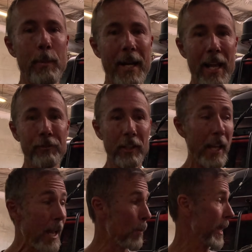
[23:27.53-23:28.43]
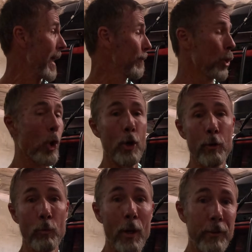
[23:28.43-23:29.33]
have been asking, hey, we haven't heard it
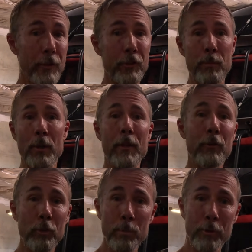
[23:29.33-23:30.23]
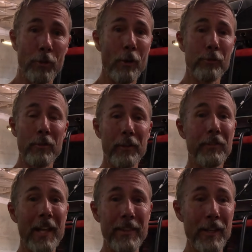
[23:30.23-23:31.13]
run since you put on the Supercharger and this,
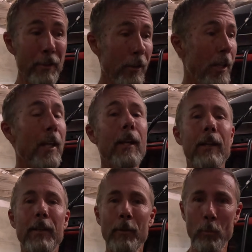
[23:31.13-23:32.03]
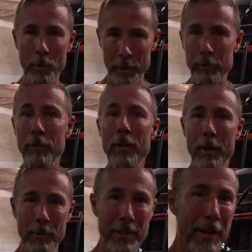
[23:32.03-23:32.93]
that, and the other. We're gonna turn it
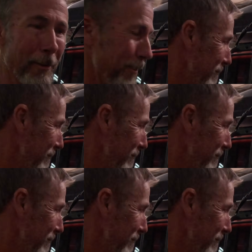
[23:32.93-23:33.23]
on right now.